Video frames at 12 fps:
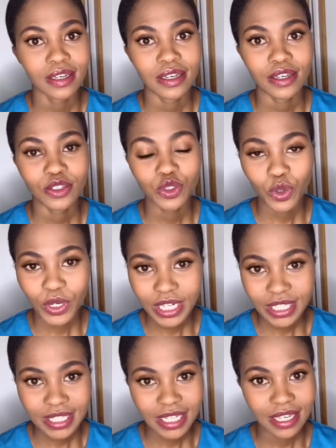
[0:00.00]

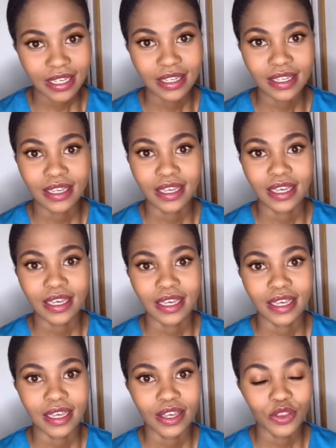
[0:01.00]
toileting.
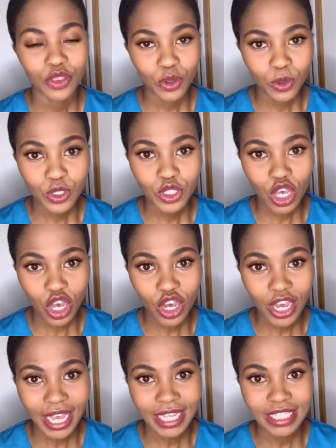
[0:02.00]
Those are
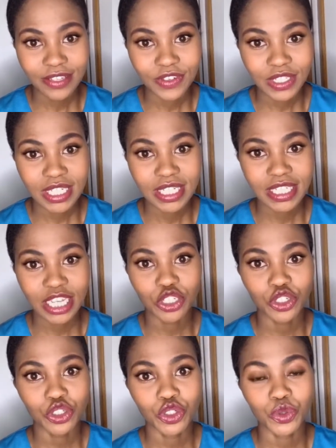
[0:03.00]
activities that you
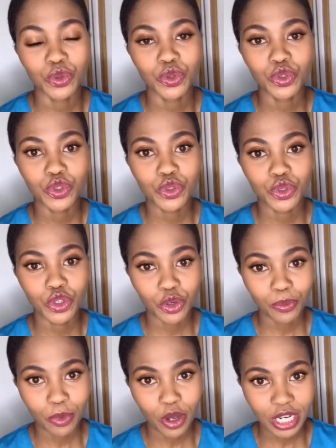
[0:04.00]
do to your
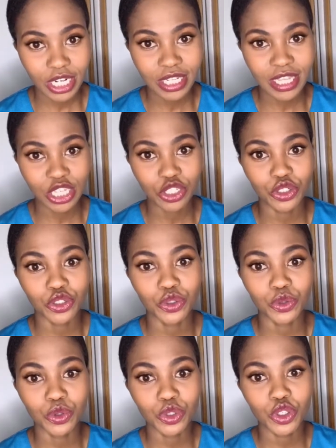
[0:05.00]
body, that you do
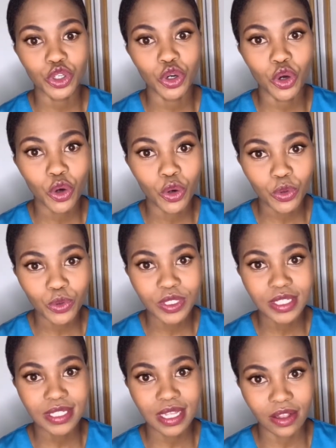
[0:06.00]
to your own
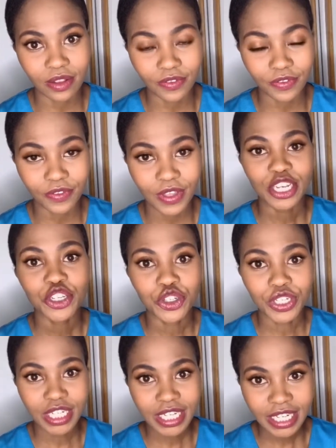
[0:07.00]
self, you
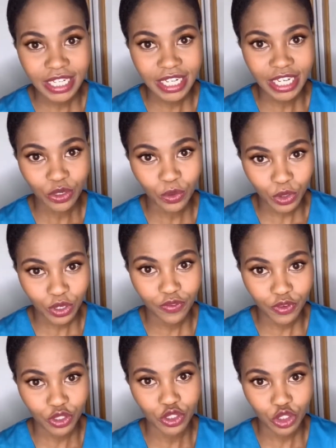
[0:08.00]
need in order for
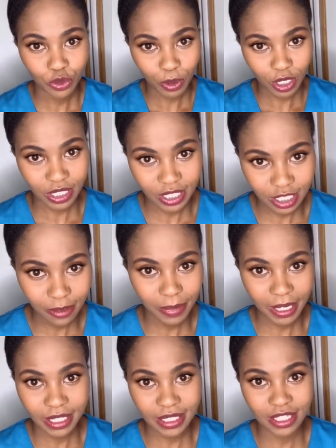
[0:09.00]
you to participate